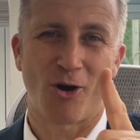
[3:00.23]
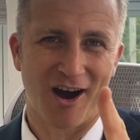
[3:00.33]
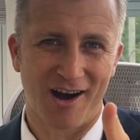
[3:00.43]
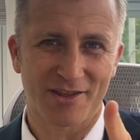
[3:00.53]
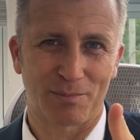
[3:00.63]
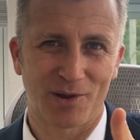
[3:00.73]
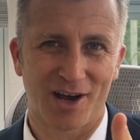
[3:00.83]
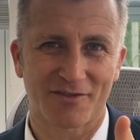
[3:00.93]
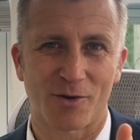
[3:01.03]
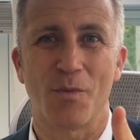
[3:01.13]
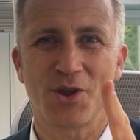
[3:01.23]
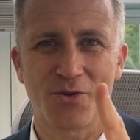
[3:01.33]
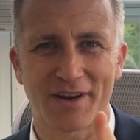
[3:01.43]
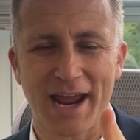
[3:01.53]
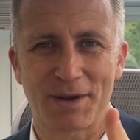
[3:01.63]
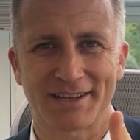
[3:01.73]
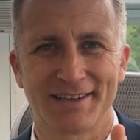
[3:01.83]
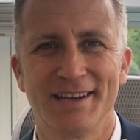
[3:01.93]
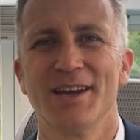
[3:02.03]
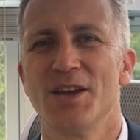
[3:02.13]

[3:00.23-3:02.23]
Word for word: or other platform, you name it.